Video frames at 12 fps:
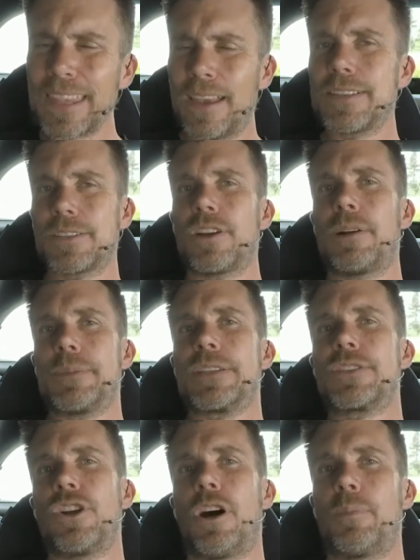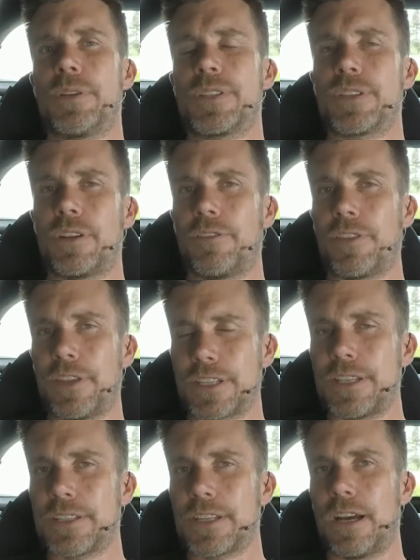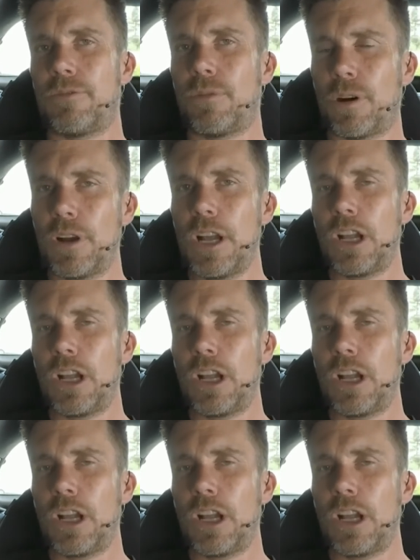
It's the time to stop and sort of think to yourself, well,